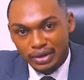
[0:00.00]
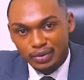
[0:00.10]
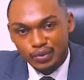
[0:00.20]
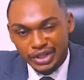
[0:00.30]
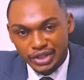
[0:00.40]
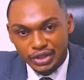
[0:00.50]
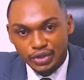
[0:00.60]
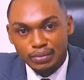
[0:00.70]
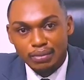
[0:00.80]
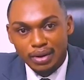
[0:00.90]
in which
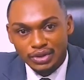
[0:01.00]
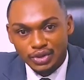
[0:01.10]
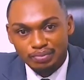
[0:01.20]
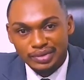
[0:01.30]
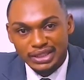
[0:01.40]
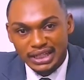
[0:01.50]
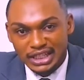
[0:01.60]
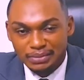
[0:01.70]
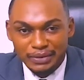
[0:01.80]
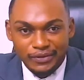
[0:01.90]
you must
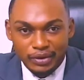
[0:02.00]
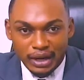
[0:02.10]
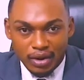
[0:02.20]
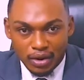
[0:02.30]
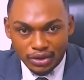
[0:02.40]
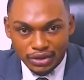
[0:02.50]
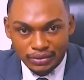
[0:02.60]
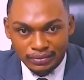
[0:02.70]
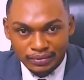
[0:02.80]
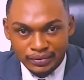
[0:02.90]
present before the court
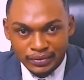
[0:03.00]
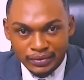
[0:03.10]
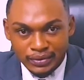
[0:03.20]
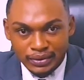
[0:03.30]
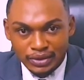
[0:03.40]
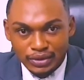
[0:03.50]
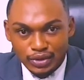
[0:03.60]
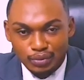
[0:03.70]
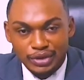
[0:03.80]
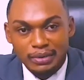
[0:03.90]

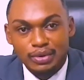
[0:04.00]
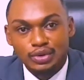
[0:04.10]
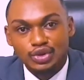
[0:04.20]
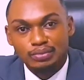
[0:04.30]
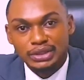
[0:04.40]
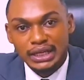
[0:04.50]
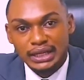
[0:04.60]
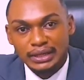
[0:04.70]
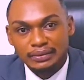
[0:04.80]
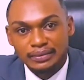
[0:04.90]
to be able to
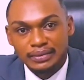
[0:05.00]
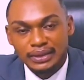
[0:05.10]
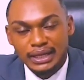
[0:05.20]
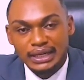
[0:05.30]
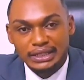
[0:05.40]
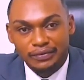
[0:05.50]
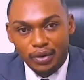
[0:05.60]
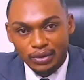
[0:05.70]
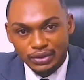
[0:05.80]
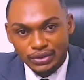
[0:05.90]
obtain a
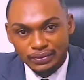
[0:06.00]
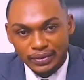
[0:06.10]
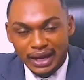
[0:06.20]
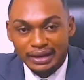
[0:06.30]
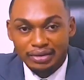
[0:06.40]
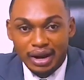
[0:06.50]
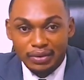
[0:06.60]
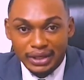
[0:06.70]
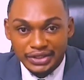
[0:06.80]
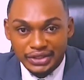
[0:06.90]
divorce. And the
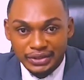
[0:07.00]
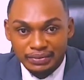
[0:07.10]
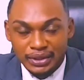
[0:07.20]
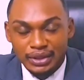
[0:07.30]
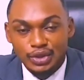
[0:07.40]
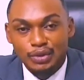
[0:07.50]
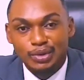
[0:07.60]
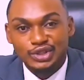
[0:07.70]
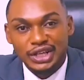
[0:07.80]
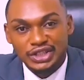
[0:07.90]
ground is you
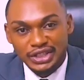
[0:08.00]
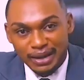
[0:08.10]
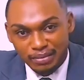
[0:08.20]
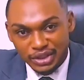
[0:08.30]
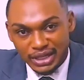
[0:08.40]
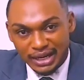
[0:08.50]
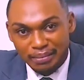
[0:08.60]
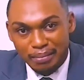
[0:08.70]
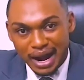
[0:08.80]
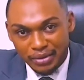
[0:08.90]
must establish that the
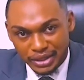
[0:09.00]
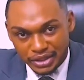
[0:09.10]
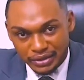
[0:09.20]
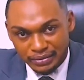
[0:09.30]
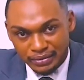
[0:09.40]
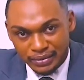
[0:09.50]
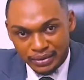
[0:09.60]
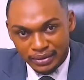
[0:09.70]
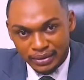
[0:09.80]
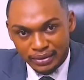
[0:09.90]
marriage
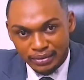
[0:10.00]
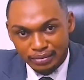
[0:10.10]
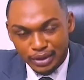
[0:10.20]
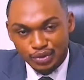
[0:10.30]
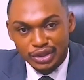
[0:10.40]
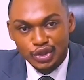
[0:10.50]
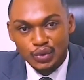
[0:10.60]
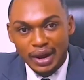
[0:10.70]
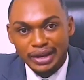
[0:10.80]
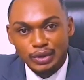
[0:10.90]
between
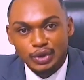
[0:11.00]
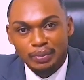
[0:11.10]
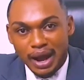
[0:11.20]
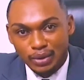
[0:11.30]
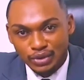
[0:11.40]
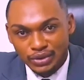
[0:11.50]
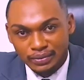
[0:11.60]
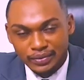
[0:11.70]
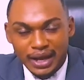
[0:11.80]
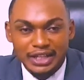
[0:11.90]
you and your
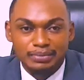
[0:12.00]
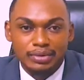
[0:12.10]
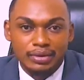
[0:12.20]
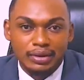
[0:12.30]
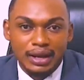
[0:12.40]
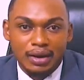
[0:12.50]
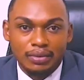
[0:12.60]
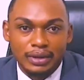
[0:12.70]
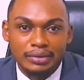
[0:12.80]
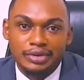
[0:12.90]
spouse has broken
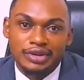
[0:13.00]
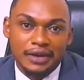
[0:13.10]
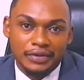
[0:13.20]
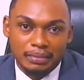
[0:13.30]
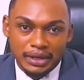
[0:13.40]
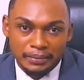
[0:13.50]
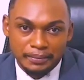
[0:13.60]
down irretrievably.